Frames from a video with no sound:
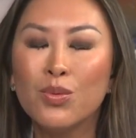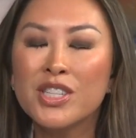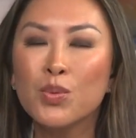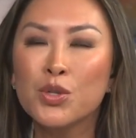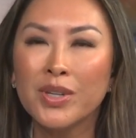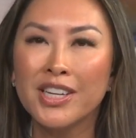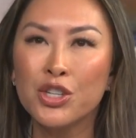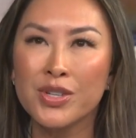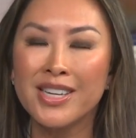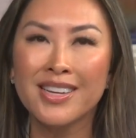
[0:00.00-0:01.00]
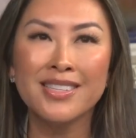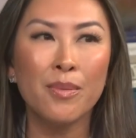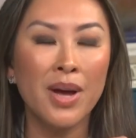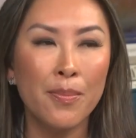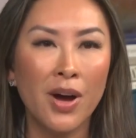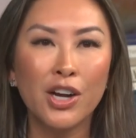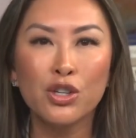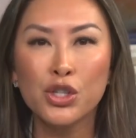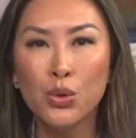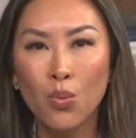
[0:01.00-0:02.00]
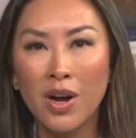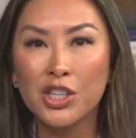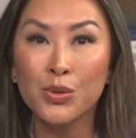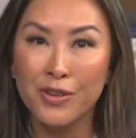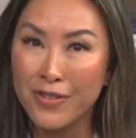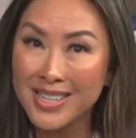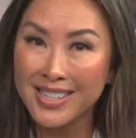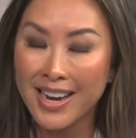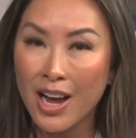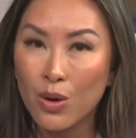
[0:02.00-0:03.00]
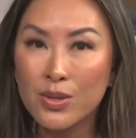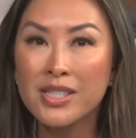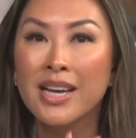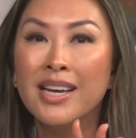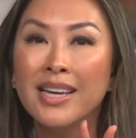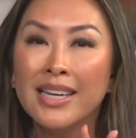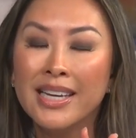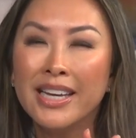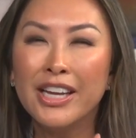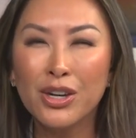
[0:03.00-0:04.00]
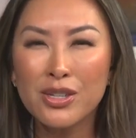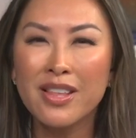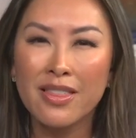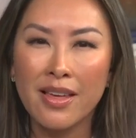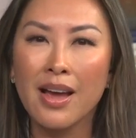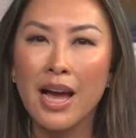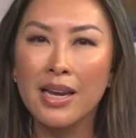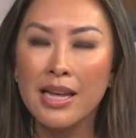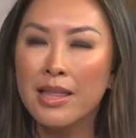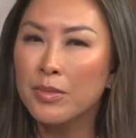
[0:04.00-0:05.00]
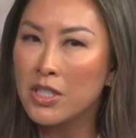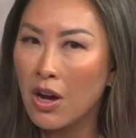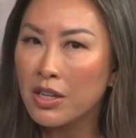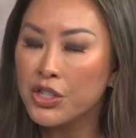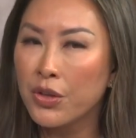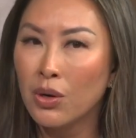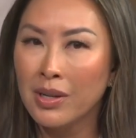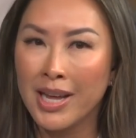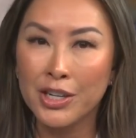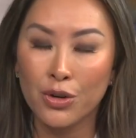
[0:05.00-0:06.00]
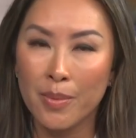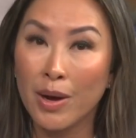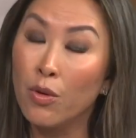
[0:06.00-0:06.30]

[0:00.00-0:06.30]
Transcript: what's what's really interesting is that my buyers who want to invest in a house Here's the thing I need them to talk to their lender about.